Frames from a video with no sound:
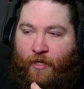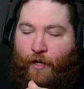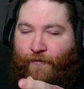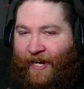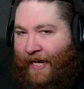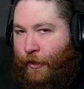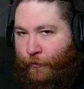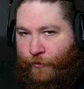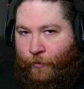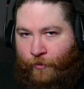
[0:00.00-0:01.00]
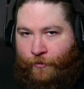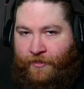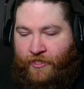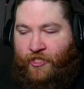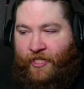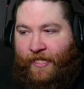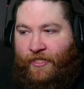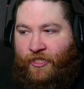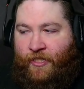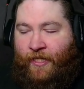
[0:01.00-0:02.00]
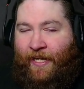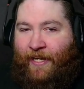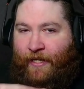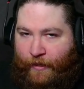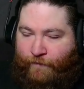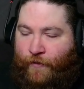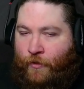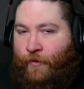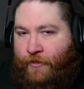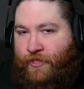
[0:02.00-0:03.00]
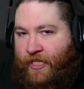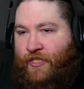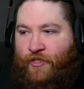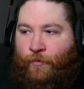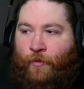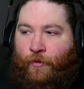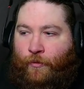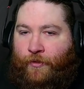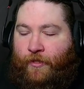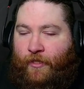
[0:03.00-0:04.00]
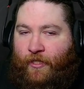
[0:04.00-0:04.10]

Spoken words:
of how the world is changing if you're going to change the world.